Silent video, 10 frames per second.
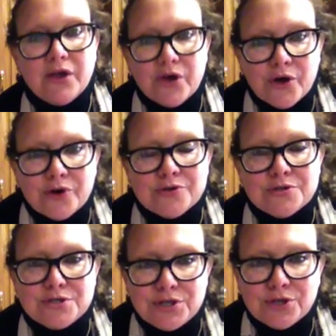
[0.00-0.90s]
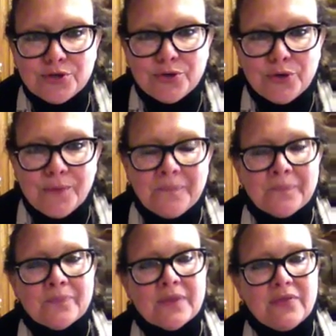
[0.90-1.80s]
goes to
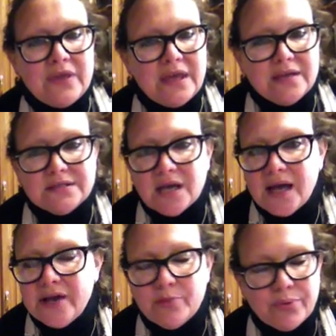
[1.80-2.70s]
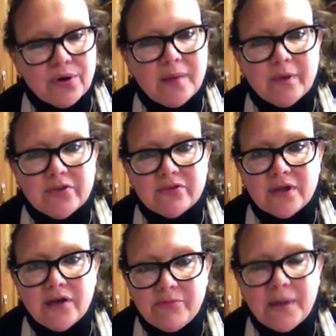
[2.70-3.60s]
the entire premise
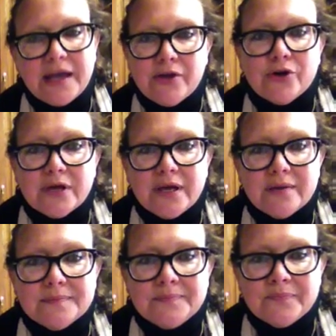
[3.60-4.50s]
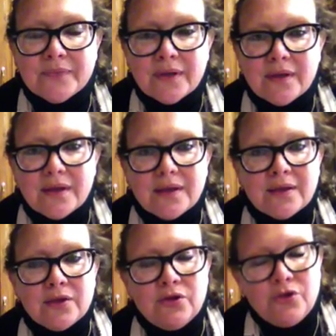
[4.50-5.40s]
of my cooking.
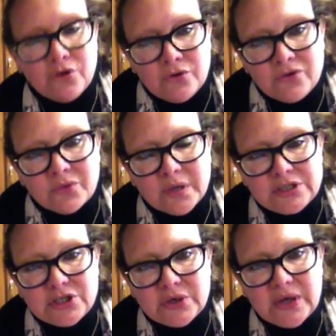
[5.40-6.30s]
Use what you